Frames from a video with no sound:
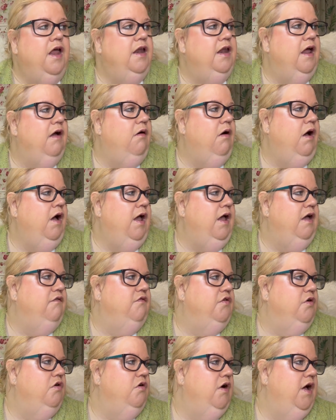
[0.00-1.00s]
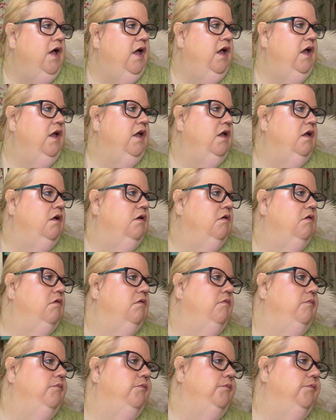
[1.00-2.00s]
Now I have got
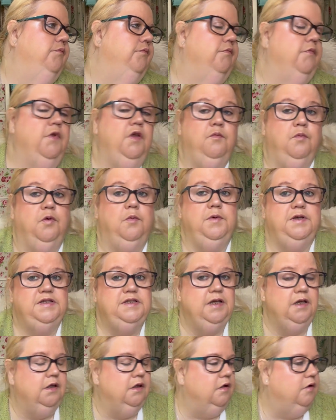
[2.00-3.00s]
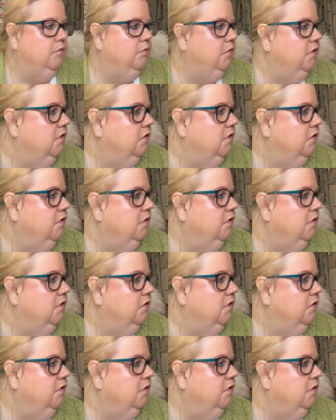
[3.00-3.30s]
you've probably seen them,